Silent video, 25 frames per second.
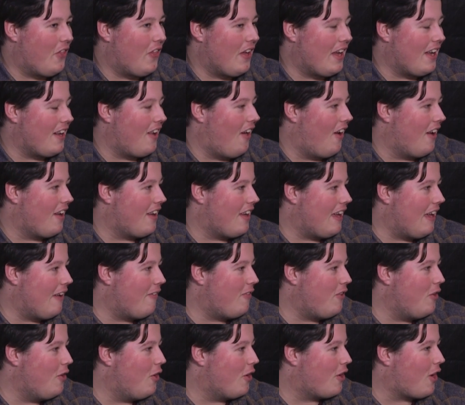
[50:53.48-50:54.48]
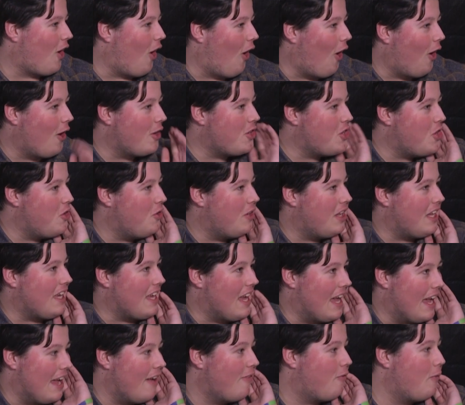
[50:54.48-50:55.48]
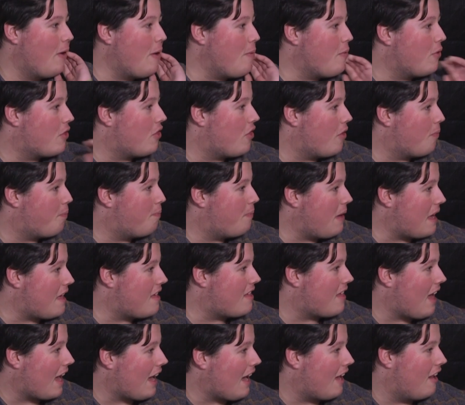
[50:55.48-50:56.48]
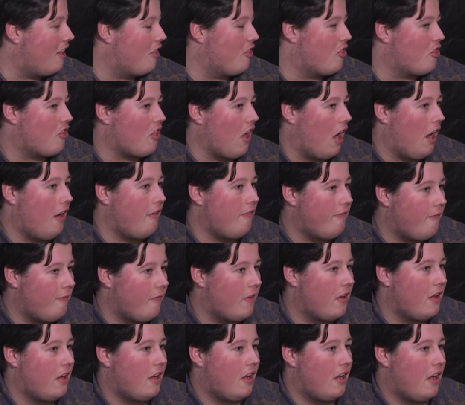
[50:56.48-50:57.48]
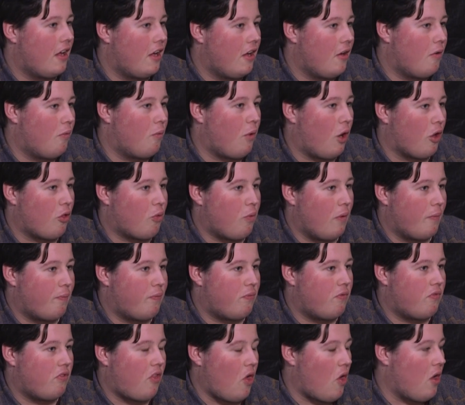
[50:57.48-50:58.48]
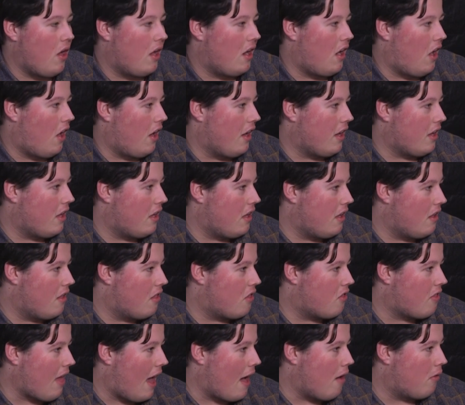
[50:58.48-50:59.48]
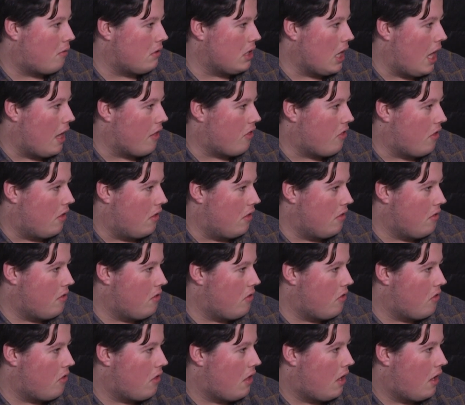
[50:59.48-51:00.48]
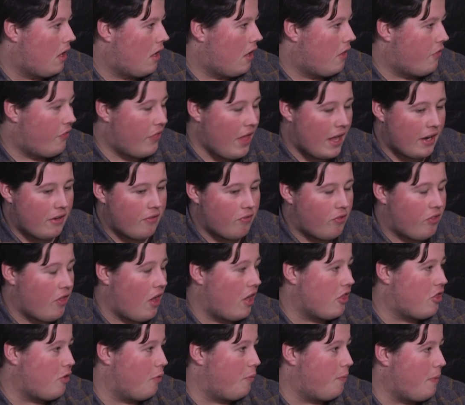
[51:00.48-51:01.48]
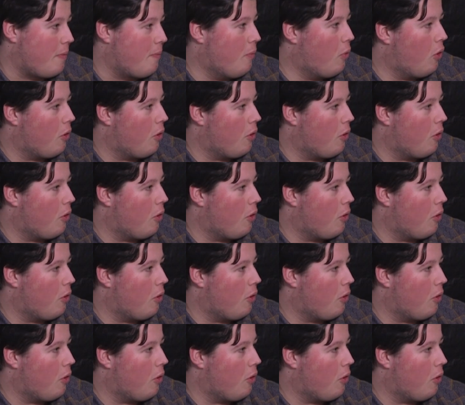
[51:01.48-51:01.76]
And I think, like, if you look at our uni year, if we were to be singing and stuff, whilst we're doing, like, sound lessons, the end of the third year would